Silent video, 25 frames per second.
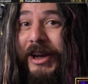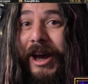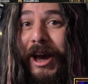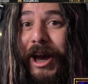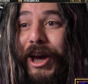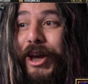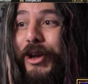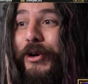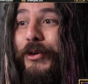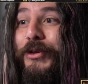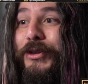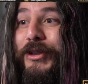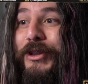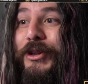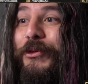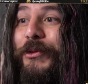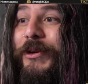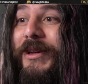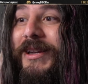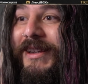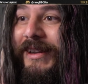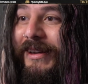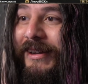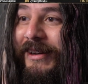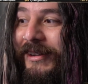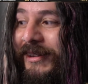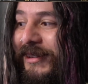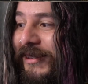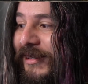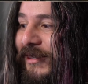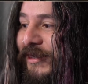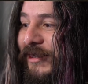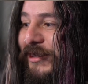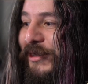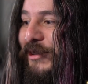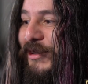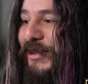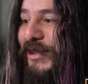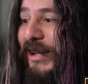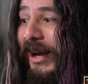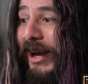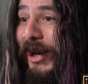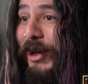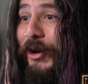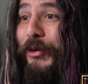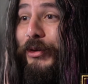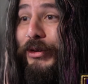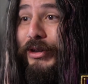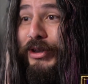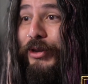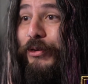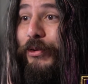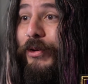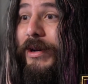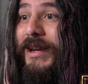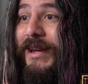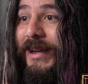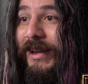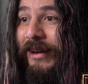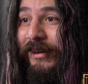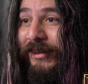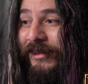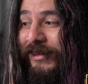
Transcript: Title screen. Title screen.